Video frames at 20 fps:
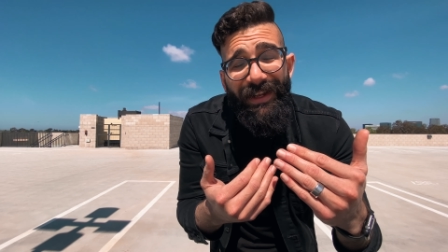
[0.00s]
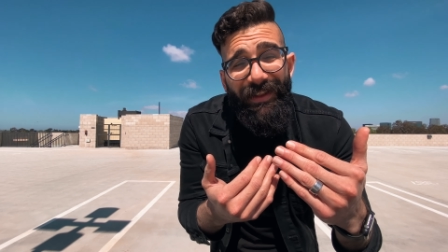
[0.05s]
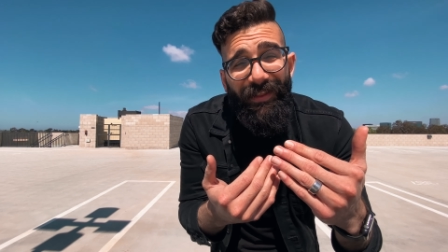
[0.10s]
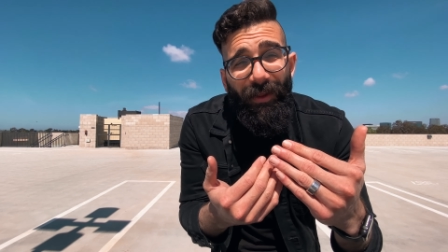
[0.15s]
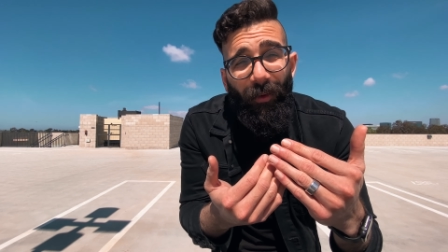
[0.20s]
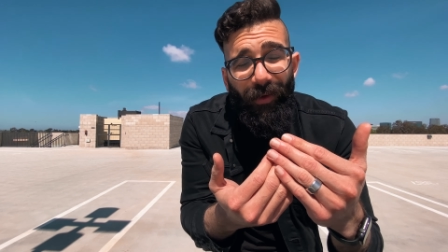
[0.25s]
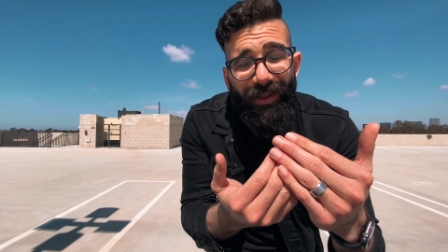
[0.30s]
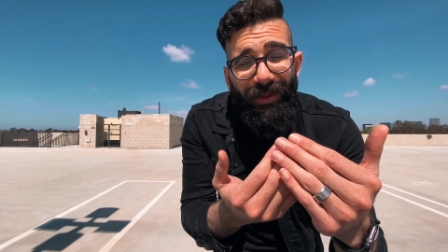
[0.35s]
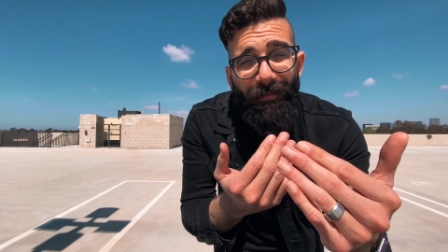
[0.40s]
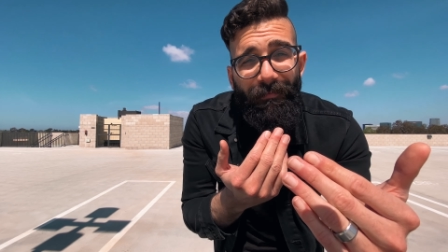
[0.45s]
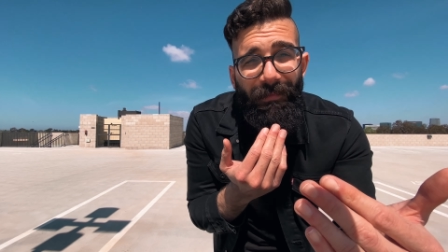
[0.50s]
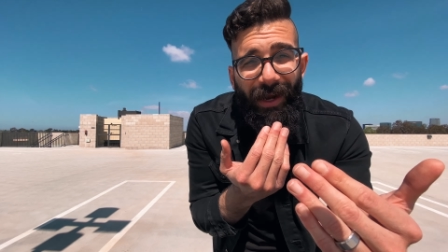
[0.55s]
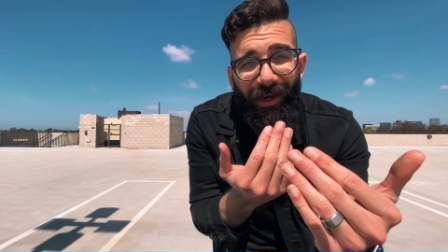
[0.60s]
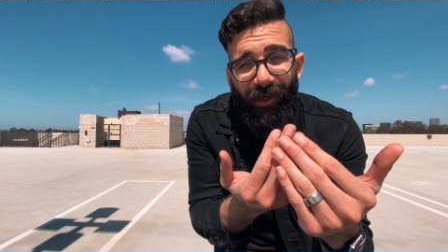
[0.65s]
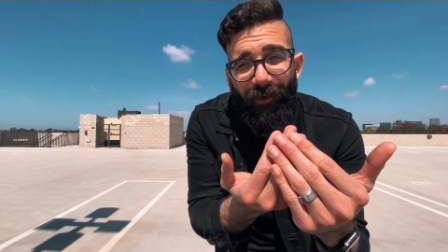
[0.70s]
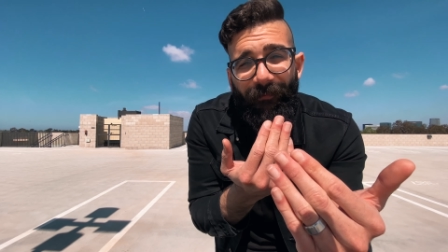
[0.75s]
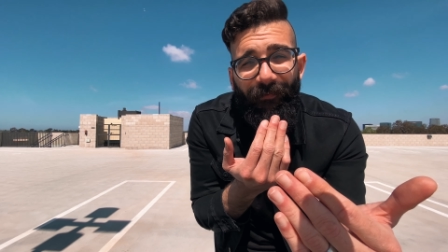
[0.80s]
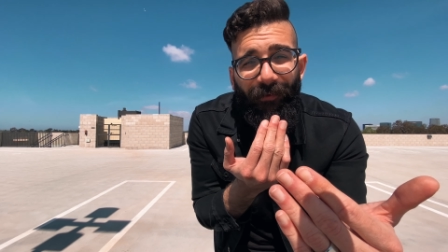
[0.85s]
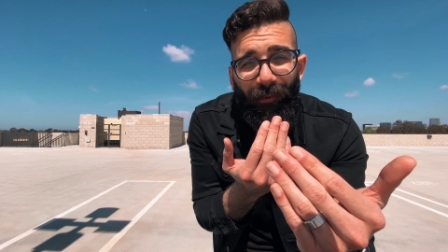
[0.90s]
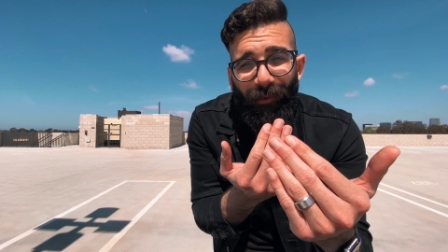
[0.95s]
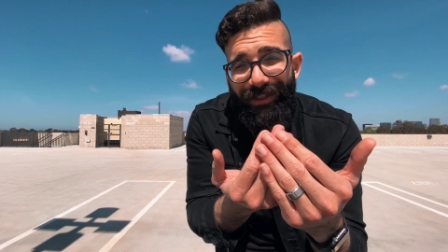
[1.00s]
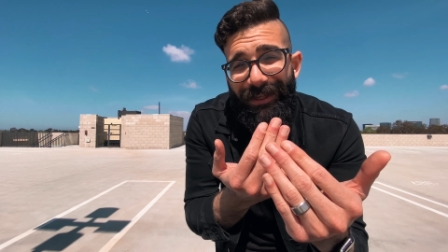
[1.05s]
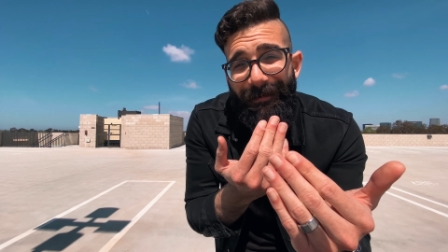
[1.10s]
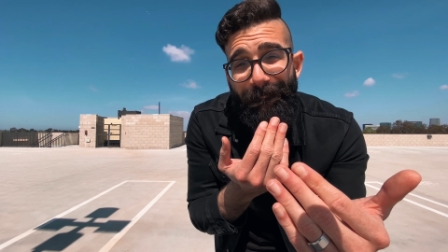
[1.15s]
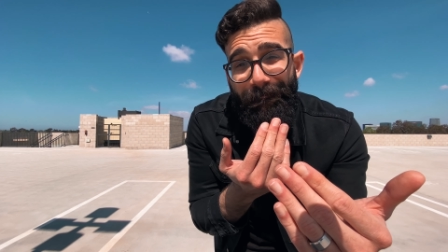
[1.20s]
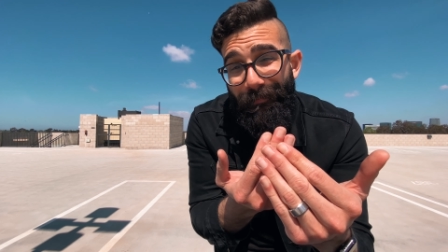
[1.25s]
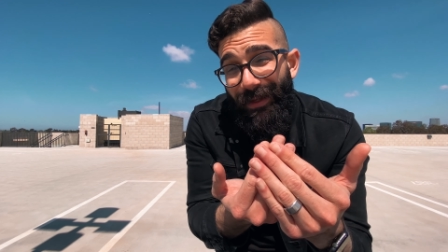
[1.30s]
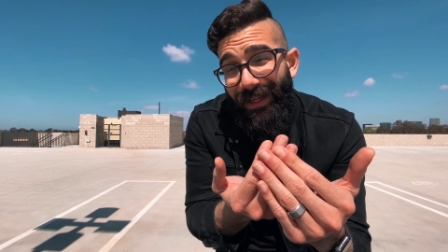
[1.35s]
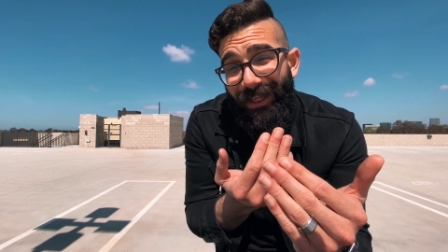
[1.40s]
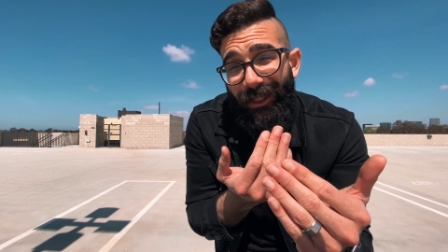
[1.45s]
That way the microphone
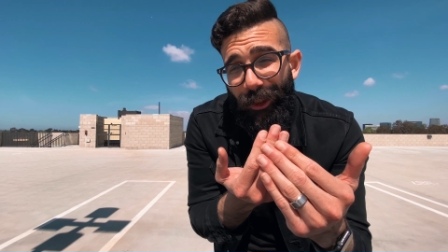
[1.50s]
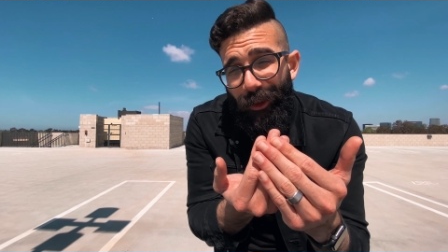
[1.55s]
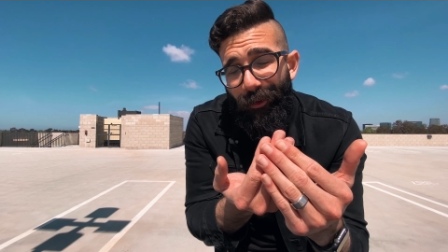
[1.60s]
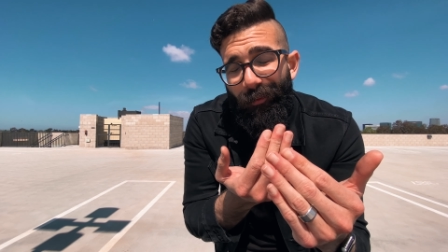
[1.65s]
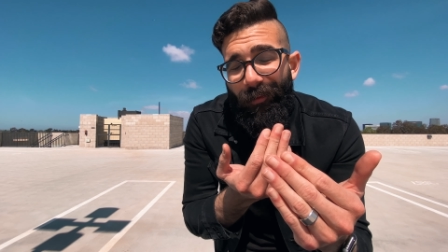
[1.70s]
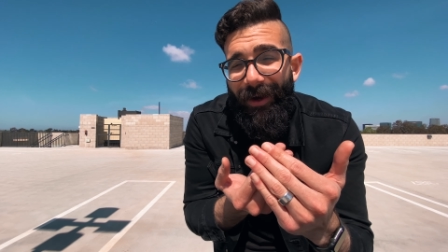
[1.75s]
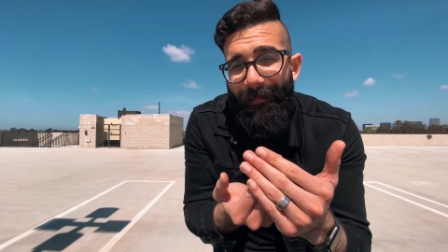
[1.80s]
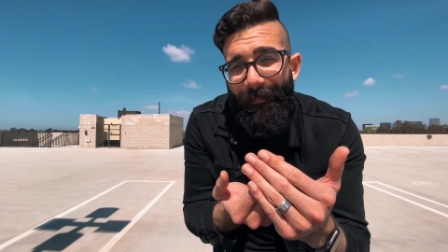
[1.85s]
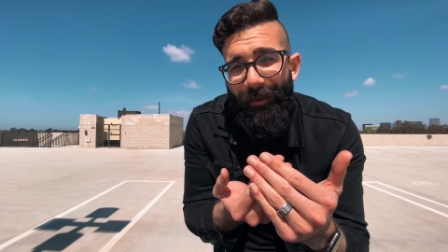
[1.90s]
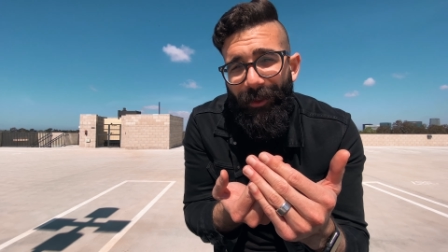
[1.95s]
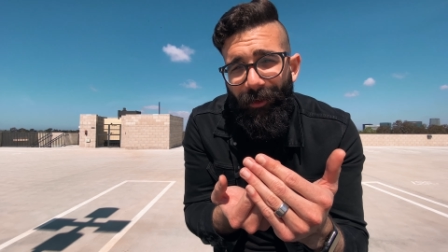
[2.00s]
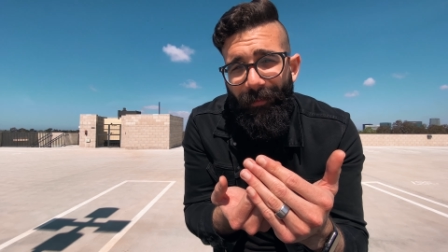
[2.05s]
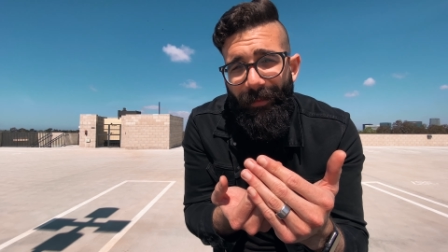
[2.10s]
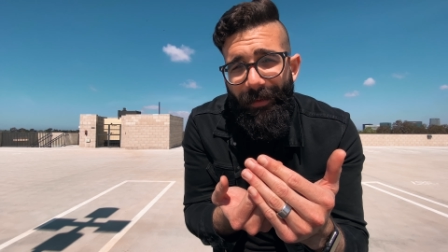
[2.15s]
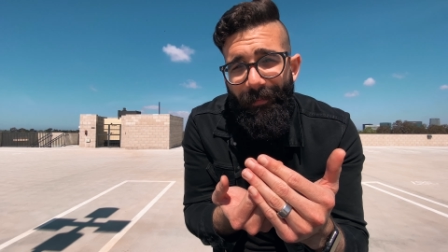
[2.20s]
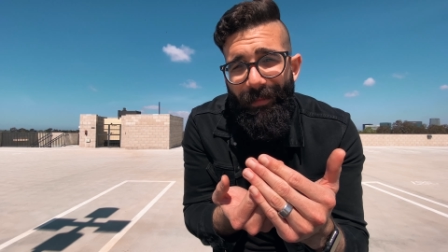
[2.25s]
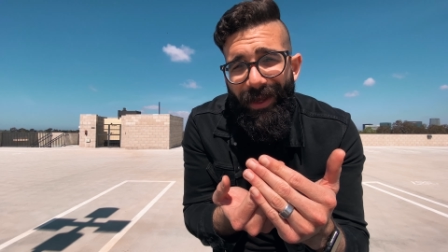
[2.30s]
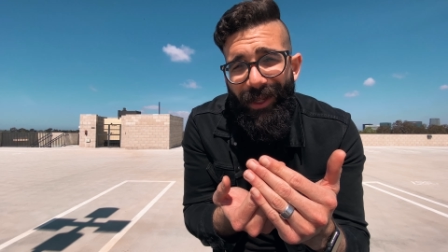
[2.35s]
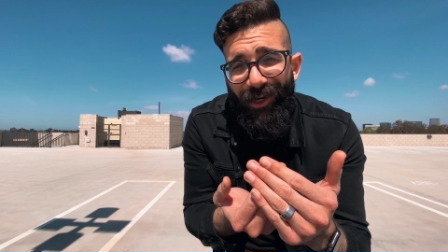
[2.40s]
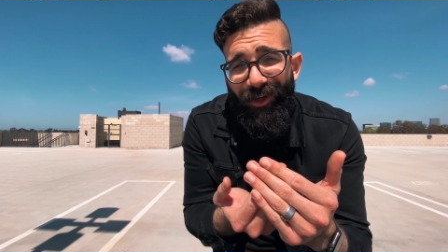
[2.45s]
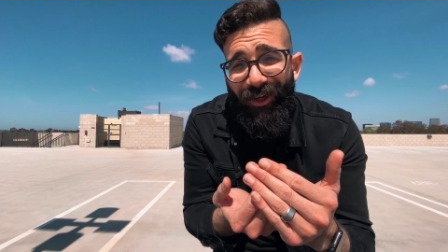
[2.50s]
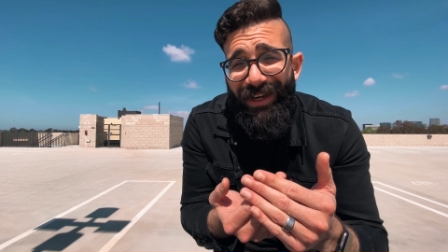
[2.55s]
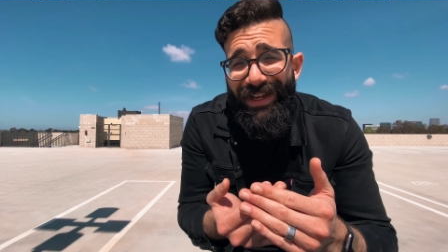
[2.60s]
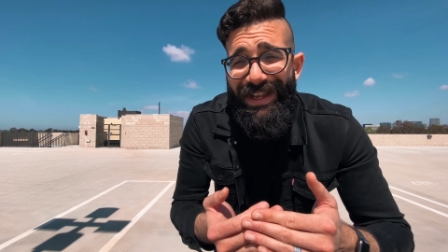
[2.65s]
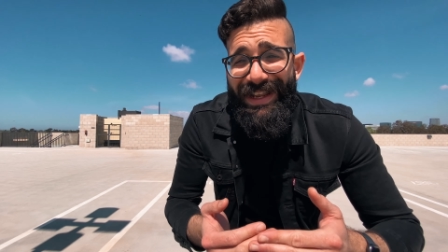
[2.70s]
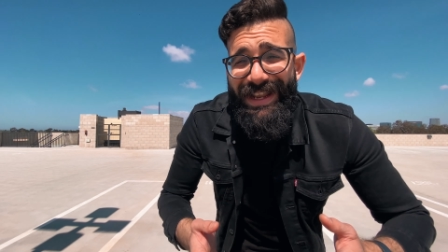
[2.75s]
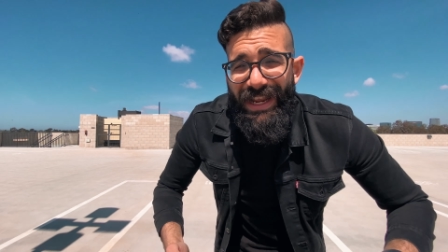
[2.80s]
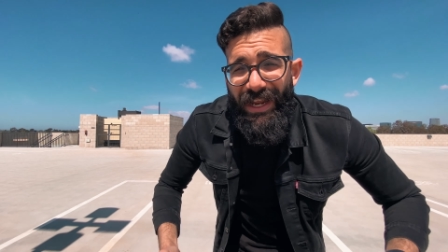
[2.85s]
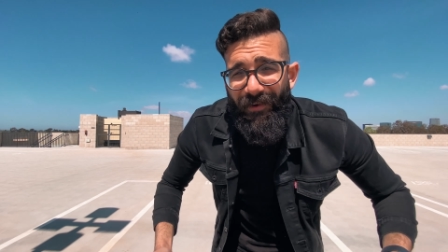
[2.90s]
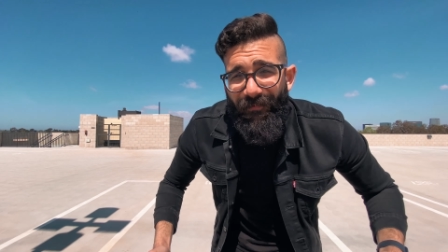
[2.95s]
can pick you up a little bit better.
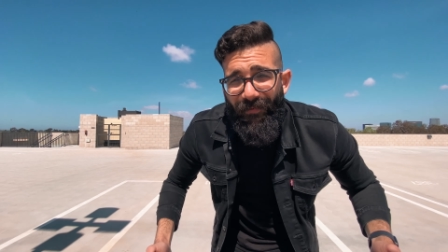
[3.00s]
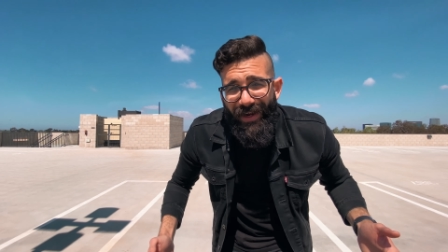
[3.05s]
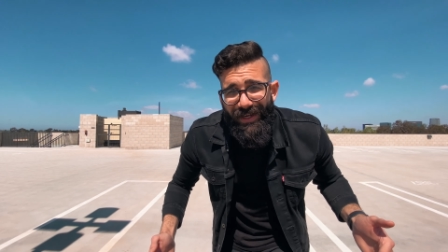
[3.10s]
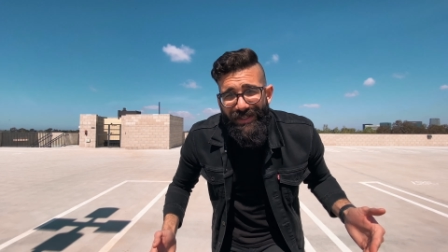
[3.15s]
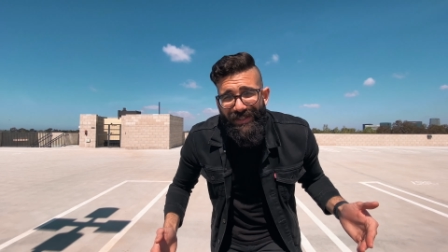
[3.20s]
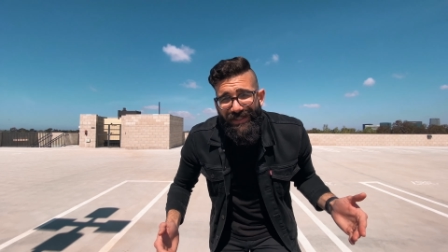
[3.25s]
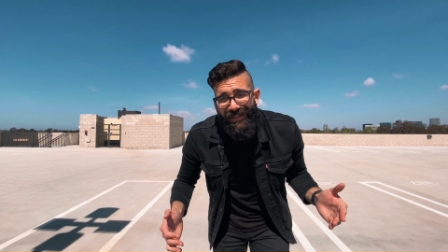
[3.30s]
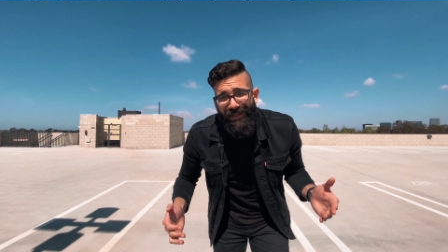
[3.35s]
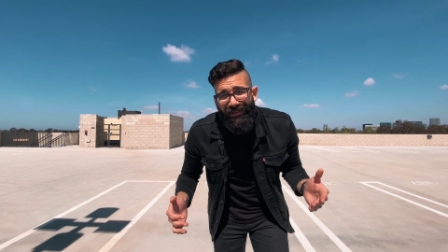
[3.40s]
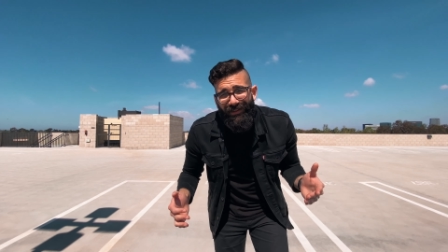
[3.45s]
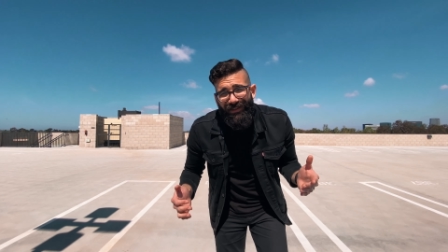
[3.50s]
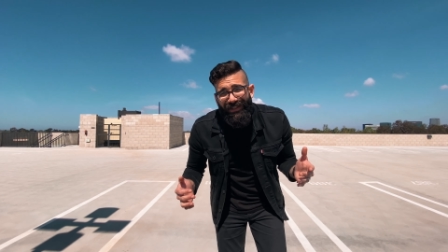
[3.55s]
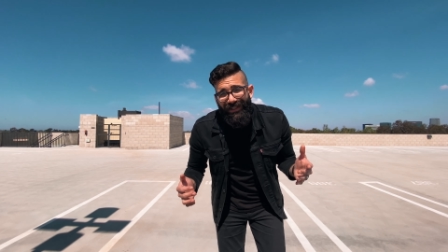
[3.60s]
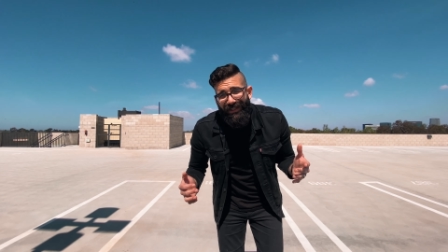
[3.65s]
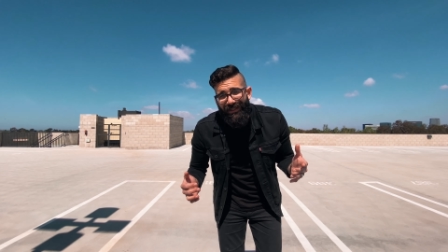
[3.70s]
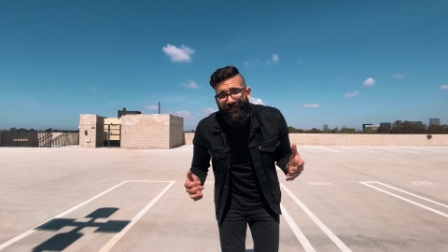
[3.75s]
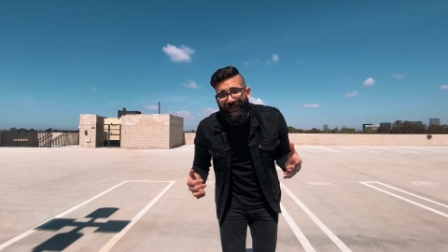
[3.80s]
If I suddenly